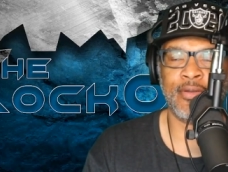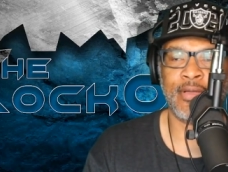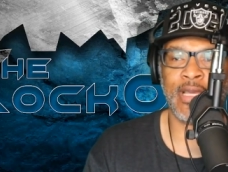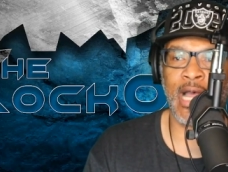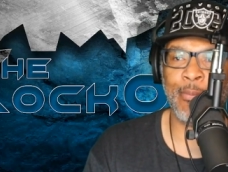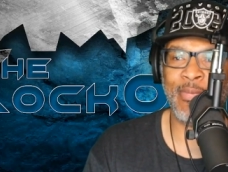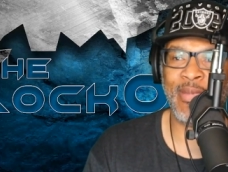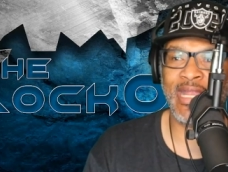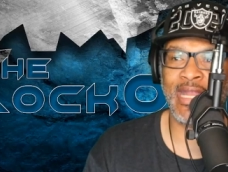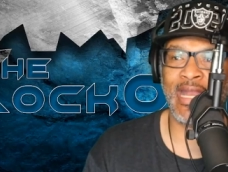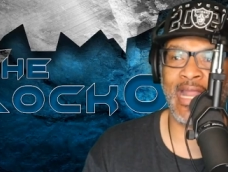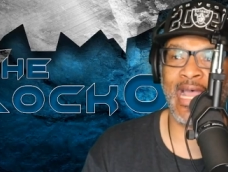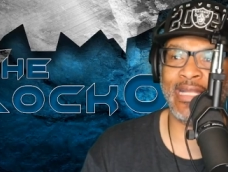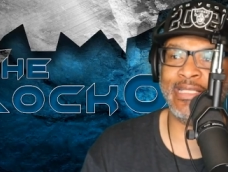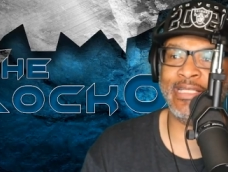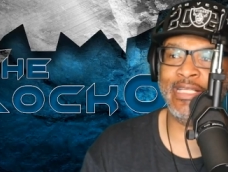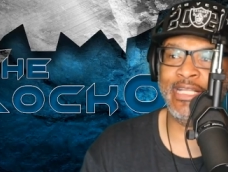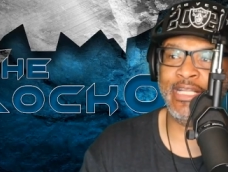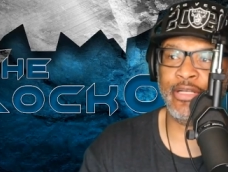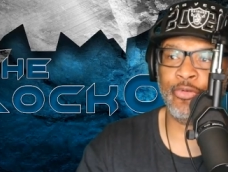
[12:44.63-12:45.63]
I mean, I
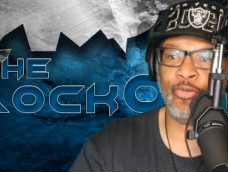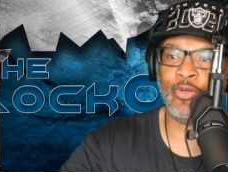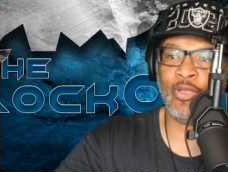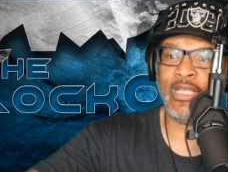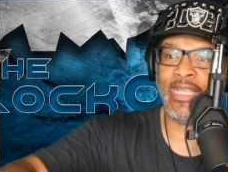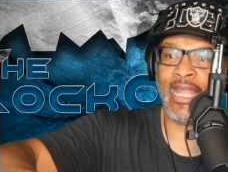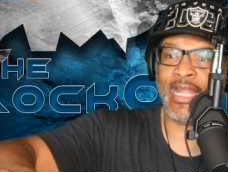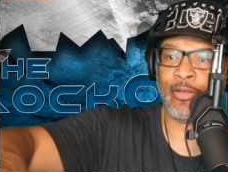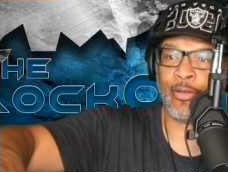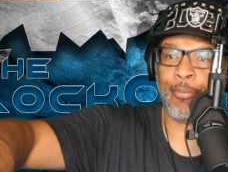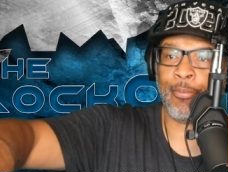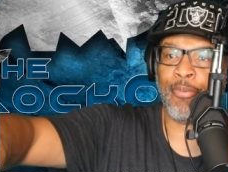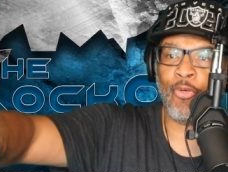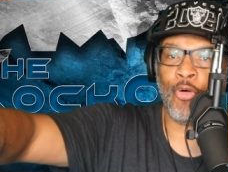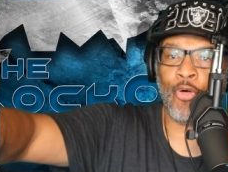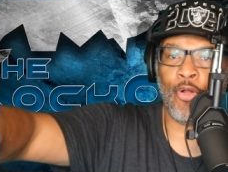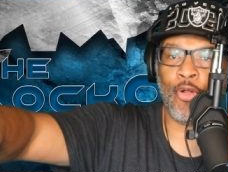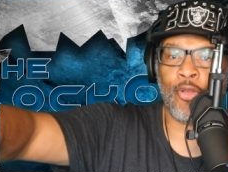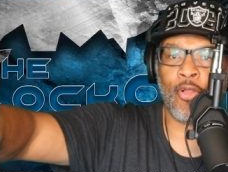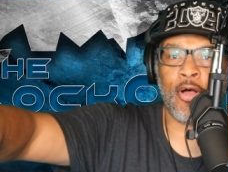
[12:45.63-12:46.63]
literally had to
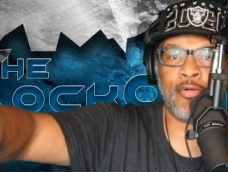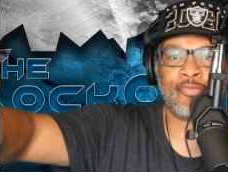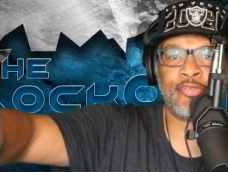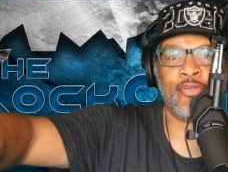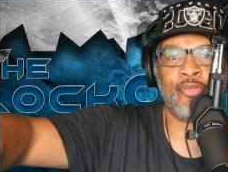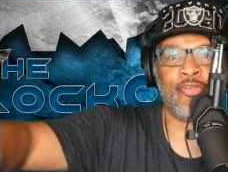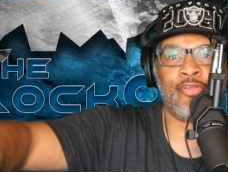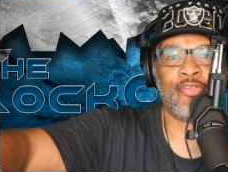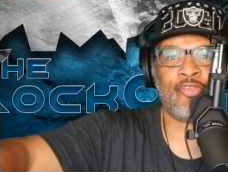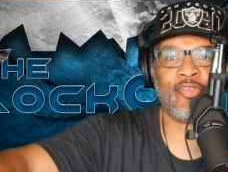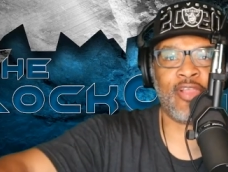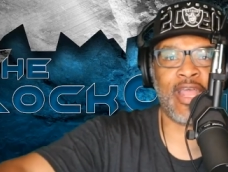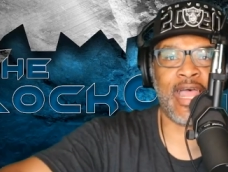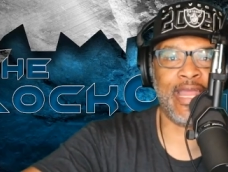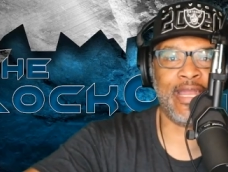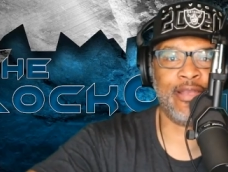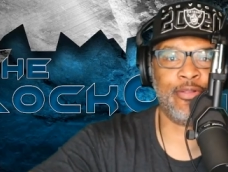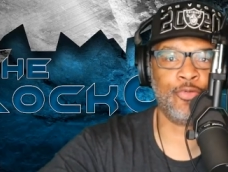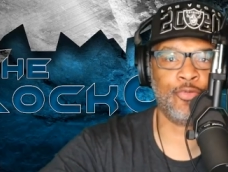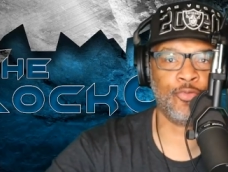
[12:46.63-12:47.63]
pull off to the
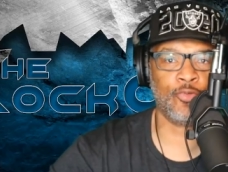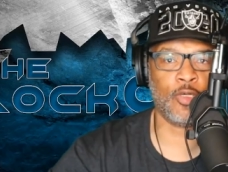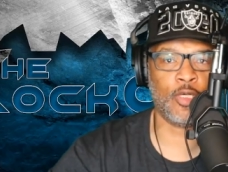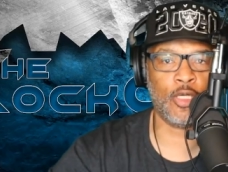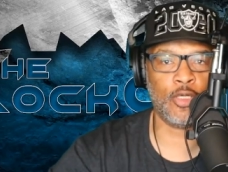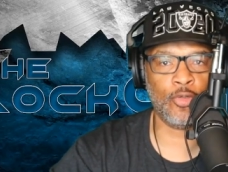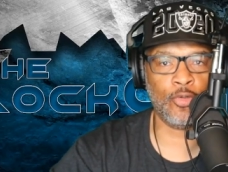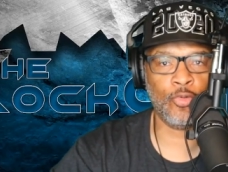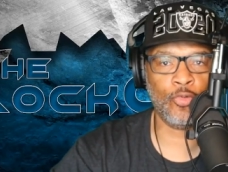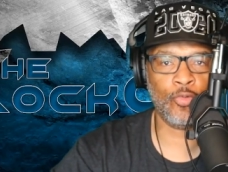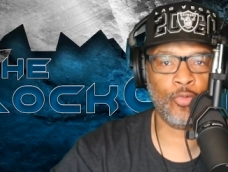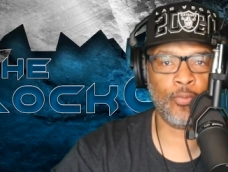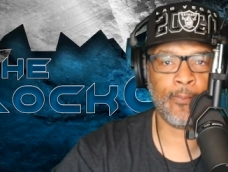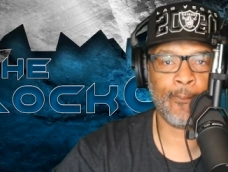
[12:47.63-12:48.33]
side of the road